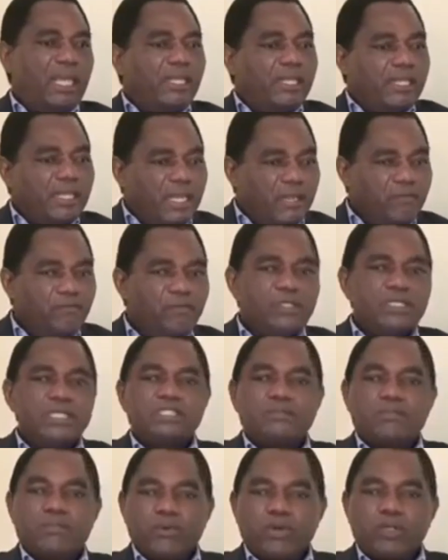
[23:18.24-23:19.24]
Any
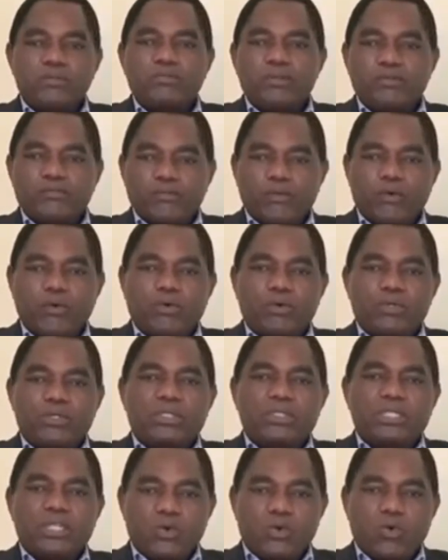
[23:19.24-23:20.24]
evidence brought before
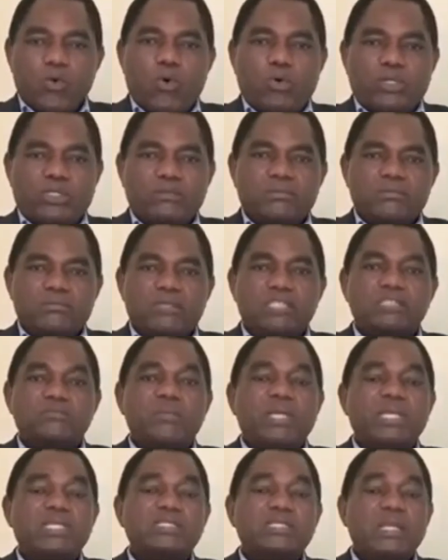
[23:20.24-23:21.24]
the court
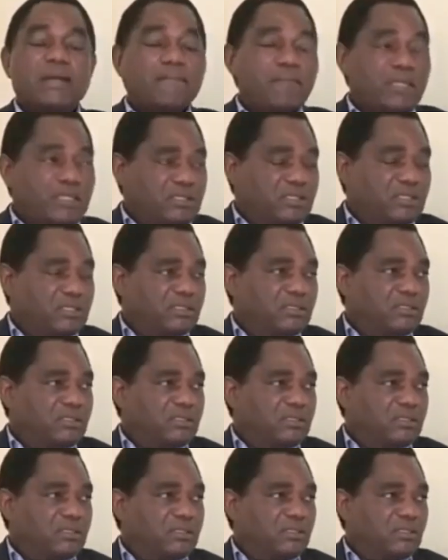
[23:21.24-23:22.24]
must be examined.
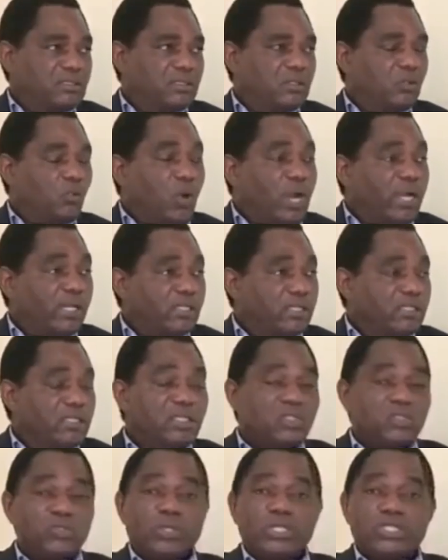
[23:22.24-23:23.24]
Why?
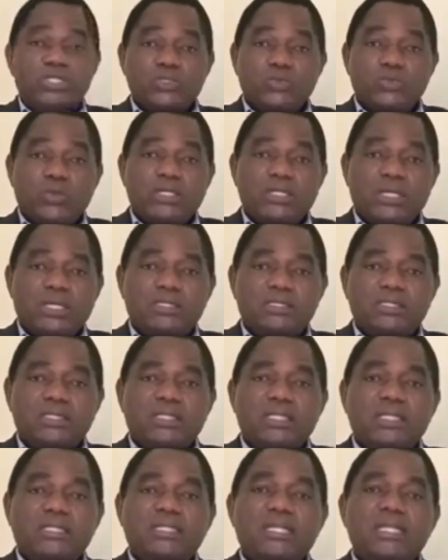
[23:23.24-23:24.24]
To ensure that
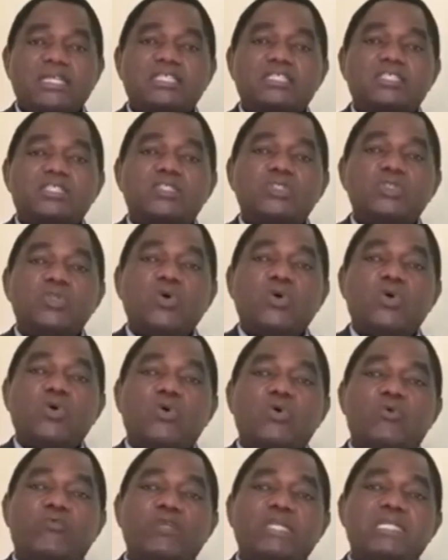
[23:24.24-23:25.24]
there is
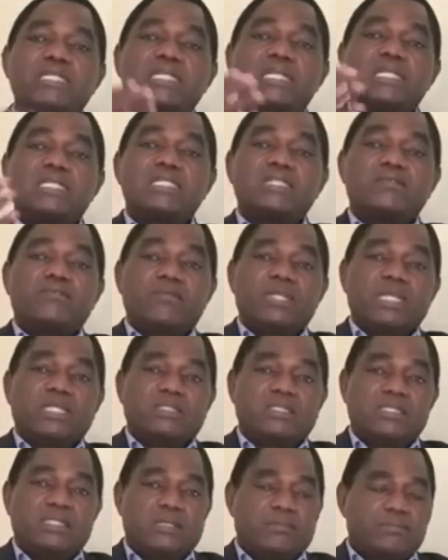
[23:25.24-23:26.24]
no
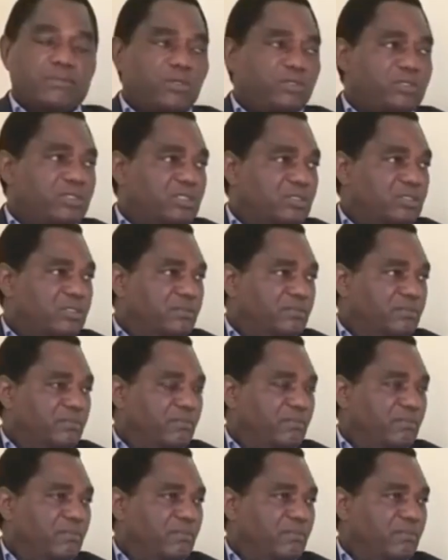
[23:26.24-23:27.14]
vindictiveness in the process.